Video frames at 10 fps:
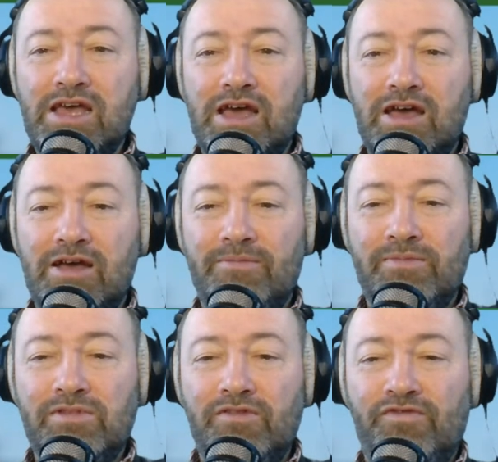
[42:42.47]

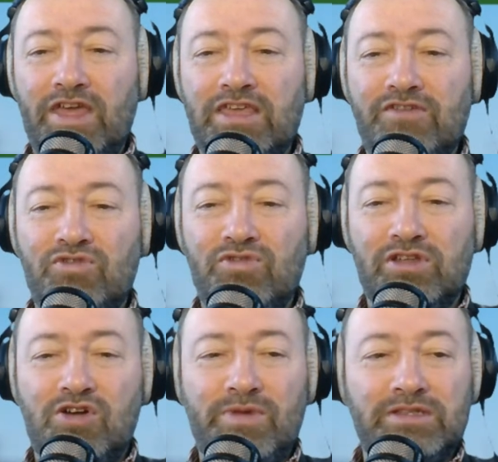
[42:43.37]
Thank you for all the
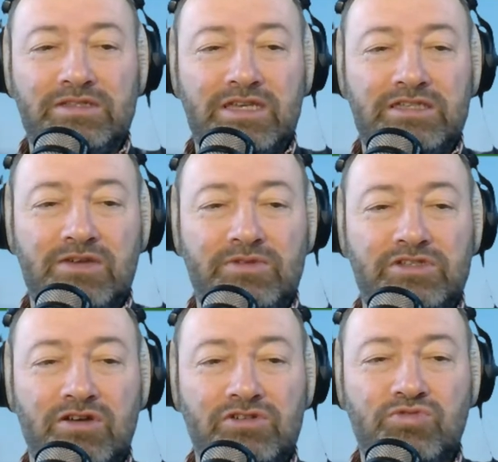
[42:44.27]
comments. Ditto with
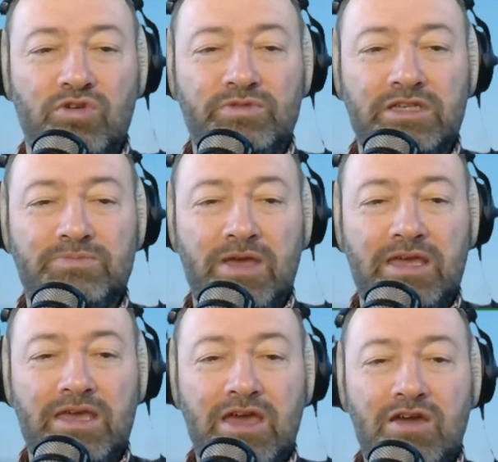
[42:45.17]
Charles Schwab, says
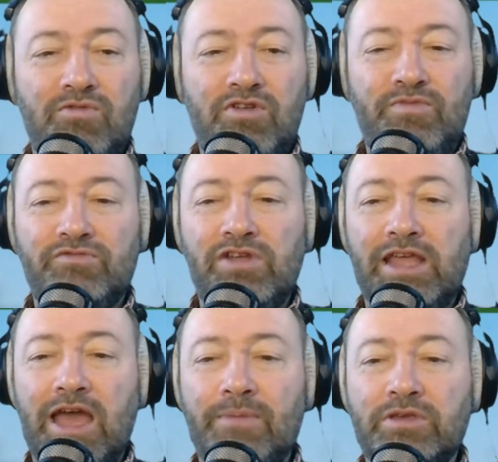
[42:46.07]
Peggy. We've been
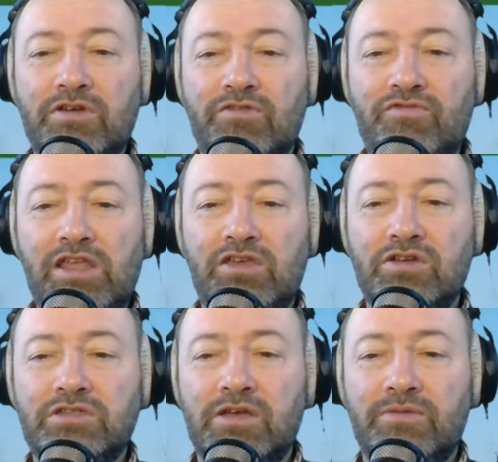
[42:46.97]
really happy. So really
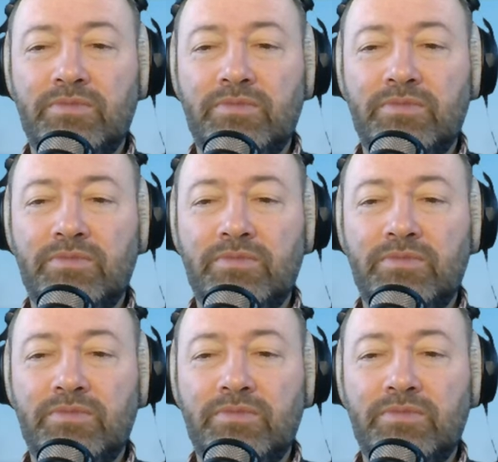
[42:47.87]
good